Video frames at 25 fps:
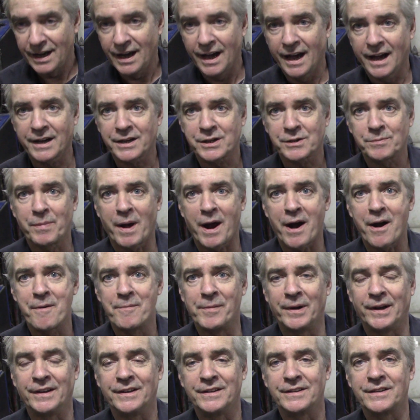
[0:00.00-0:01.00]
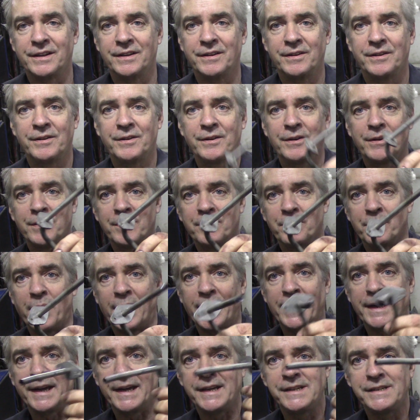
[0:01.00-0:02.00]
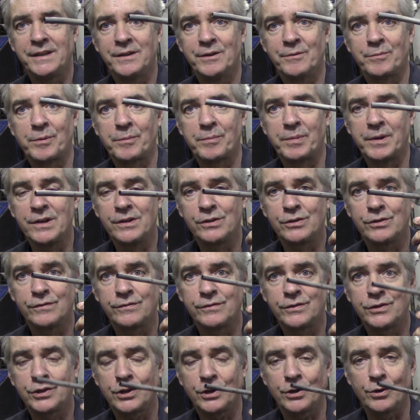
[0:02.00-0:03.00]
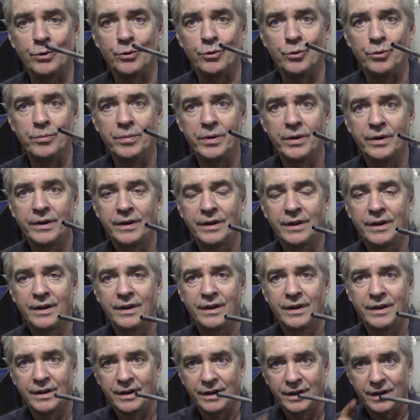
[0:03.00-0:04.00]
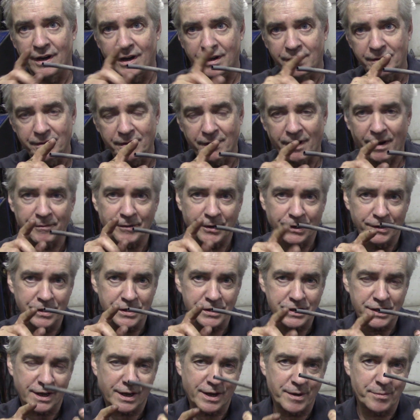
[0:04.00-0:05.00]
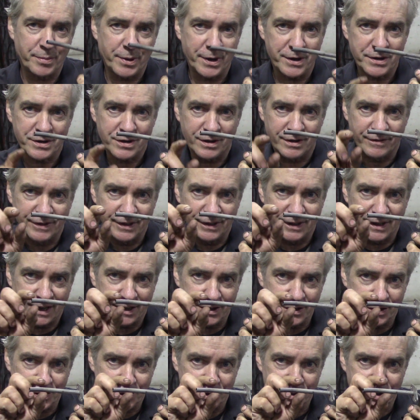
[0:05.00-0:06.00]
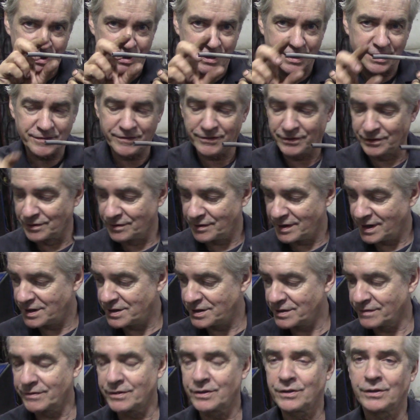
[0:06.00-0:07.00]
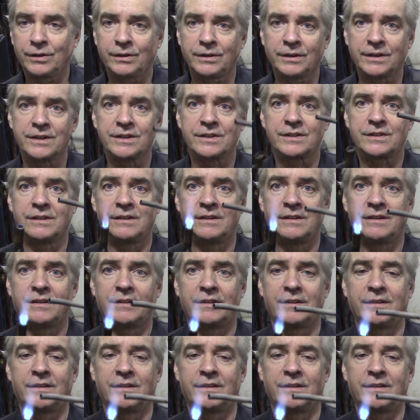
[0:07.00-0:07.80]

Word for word: experiment by heating up a piece of tube and I'm going to take a picture of it then you should see a full range of colours. So we'll